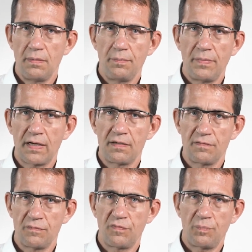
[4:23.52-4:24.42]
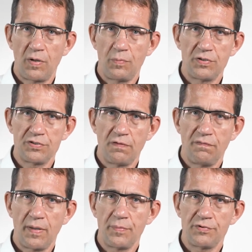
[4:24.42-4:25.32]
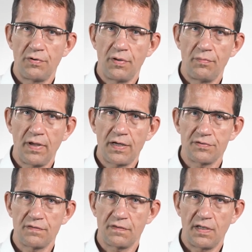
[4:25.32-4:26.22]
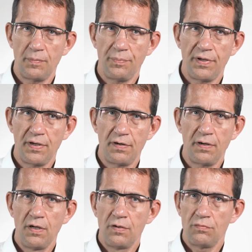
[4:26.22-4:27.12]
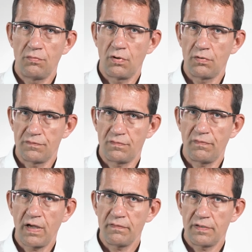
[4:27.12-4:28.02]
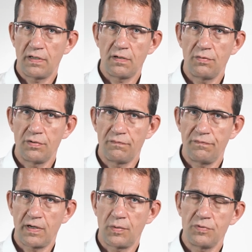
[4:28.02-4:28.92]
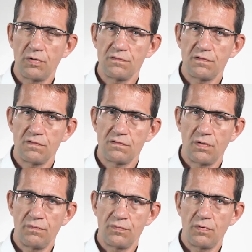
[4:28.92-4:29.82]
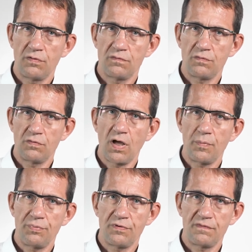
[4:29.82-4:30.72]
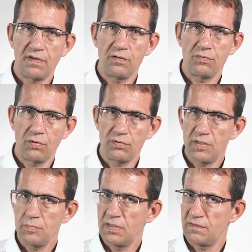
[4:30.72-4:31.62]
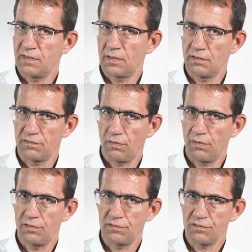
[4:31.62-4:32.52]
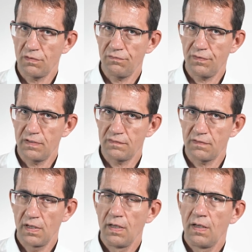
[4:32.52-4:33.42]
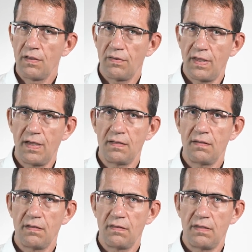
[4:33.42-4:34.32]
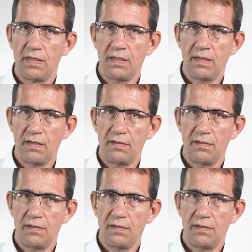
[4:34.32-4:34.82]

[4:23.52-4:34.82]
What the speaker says: mechanisms by which inflammatory reactions can impair neuronal survival, including phagocytosis. So if neurons do not present do not eat me signals on their surface, then the